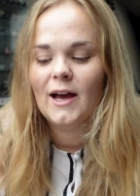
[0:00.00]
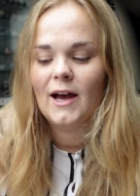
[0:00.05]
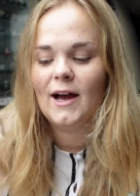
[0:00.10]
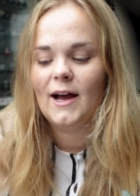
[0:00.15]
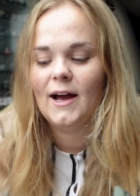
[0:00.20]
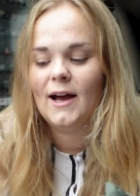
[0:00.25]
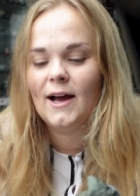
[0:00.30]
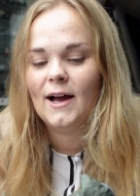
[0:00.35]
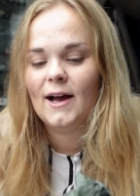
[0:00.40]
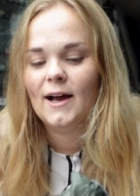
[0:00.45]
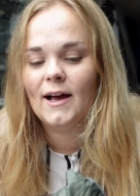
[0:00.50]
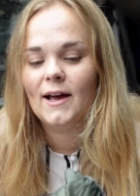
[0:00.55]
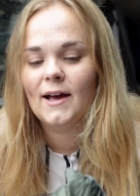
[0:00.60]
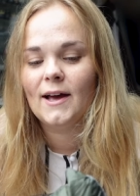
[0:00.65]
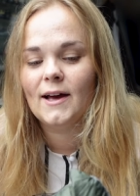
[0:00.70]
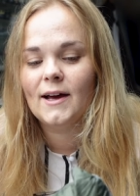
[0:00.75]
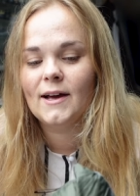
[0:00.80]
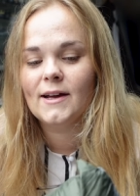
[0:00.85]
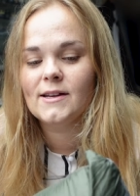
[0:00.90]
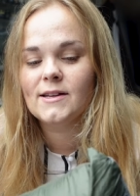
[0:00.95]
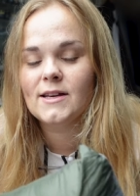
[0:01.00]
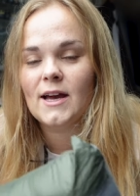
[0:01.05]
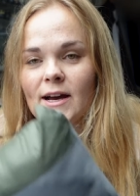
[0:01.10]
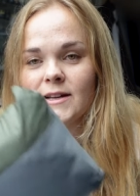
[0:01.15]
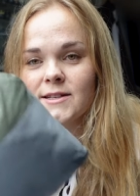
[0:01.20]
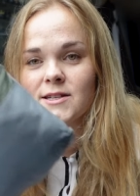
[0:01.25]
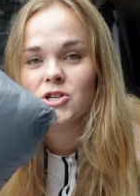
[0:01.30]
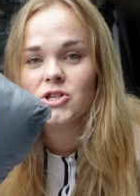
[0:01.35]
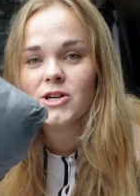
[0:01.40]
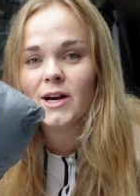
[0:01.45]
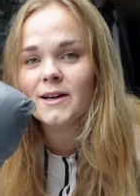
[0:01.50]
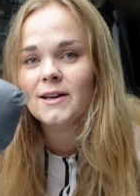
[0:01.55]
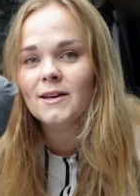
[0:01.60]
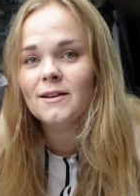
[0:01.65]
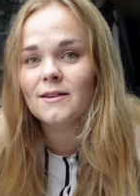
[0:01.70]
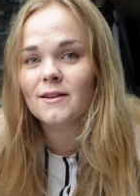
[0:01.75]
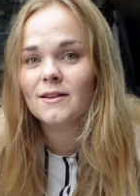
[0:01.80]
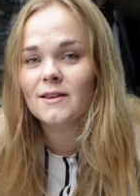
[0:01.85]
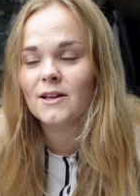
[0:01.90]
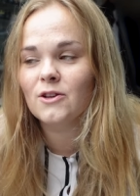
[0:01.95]
and yeah, it's a
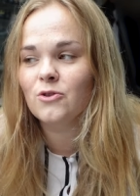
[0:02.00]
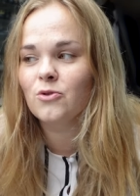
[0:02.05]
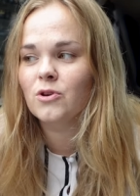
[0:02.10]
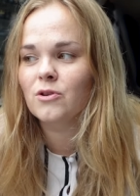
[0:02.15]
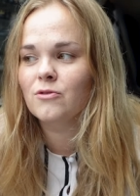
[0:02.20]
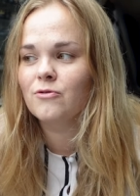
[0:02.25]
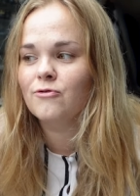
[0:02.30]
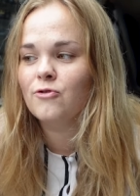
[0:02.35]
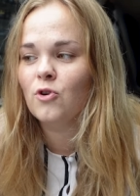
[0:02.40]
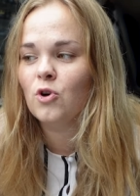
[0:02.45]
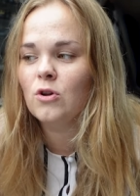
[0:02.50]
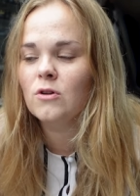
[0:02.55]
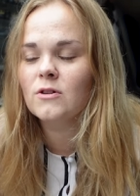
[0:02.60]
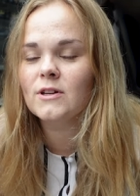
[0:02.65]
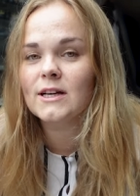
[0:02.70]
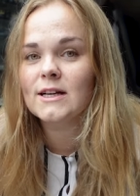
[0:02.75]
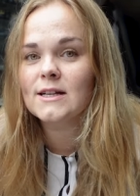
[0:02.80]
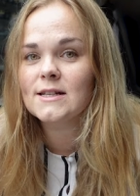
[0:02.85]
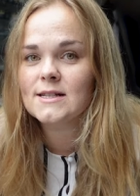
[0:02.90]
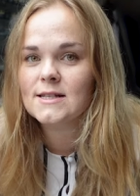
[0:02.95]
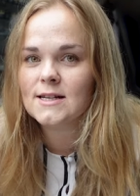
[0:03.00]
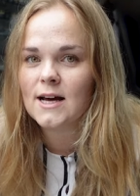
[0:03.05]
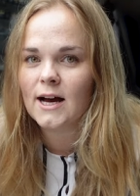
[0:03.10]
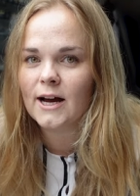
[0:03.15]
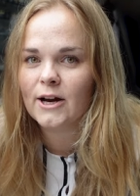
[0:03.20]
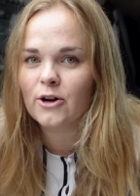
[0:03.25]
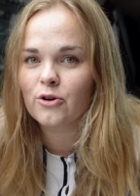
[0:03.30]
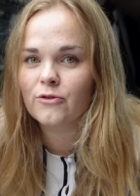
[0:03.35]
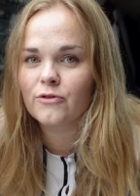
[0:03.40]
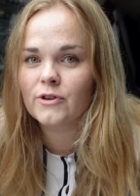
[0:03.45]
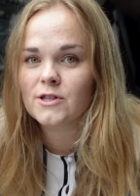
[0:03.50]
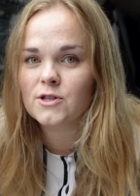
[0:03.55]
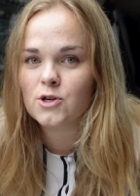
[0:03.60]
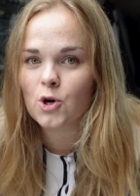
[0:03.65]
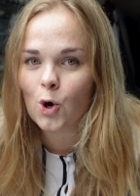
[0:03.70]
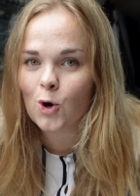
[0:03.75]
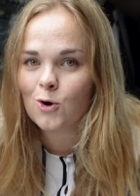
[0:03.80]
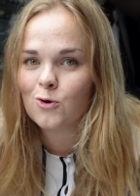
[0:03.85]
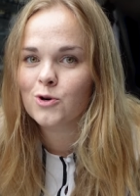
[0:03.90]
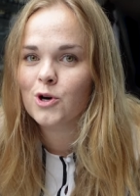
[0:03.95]
jacket that you can fold inside of its
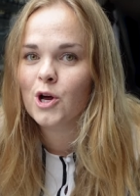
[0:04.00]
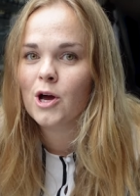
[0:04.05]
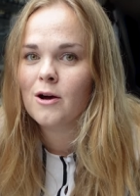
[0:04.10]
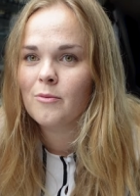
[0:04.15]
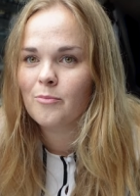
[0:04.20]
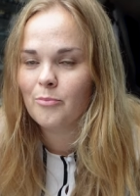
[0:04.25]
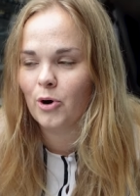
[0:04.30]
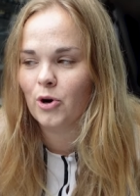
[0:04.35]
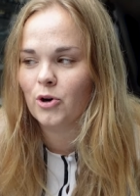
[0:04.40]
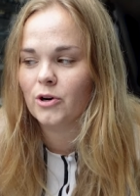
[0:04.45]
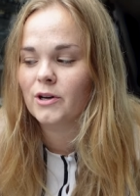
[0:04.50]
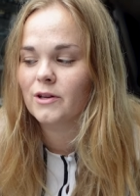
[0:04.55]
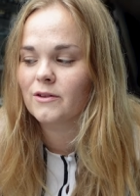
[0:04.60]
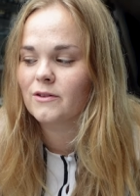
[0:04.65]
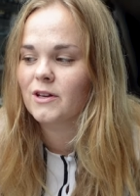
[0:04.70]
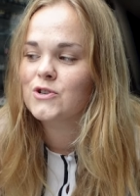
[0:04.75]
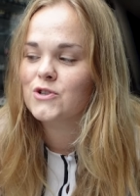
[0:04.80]
own pocket.